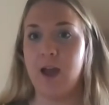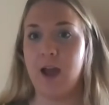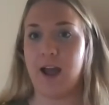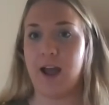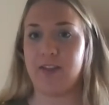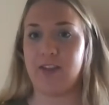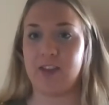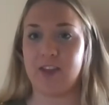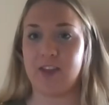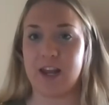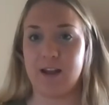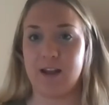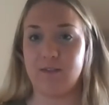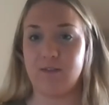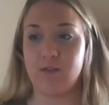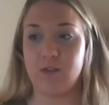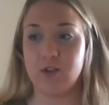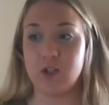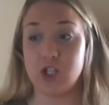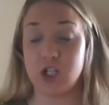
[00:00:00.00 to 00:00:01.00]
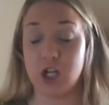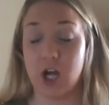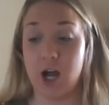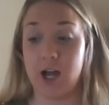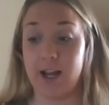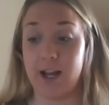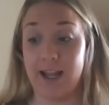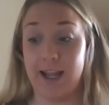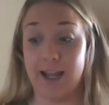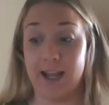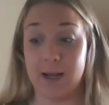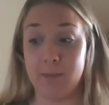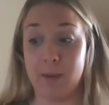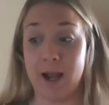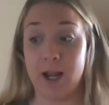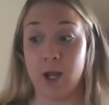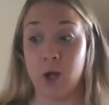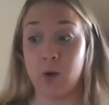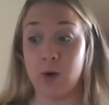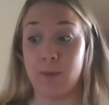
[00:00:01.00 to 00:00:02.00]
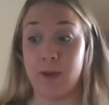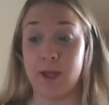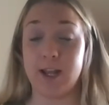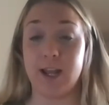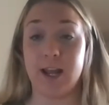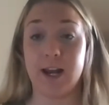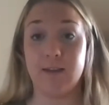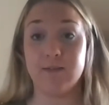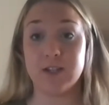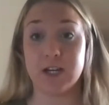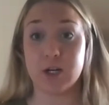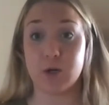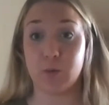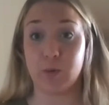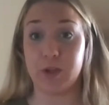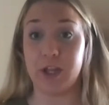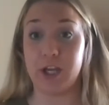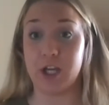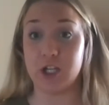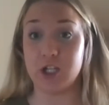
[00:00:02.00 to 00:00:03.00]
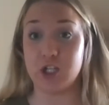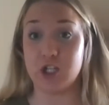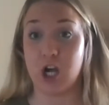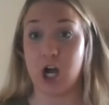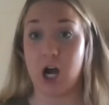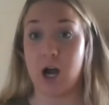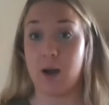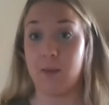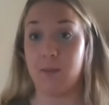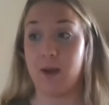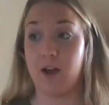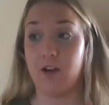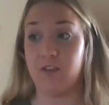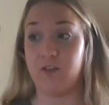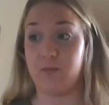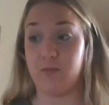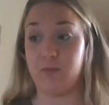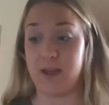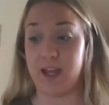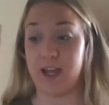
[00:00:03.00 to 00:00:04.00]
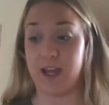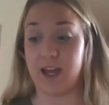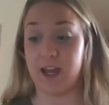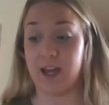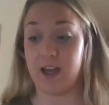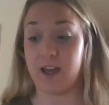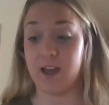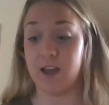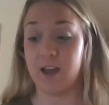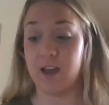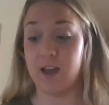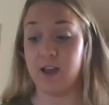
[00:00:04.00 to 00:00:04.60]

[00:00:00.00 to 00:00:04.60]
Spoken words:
I think that I've done, in my own opinion, I've done a really good job of being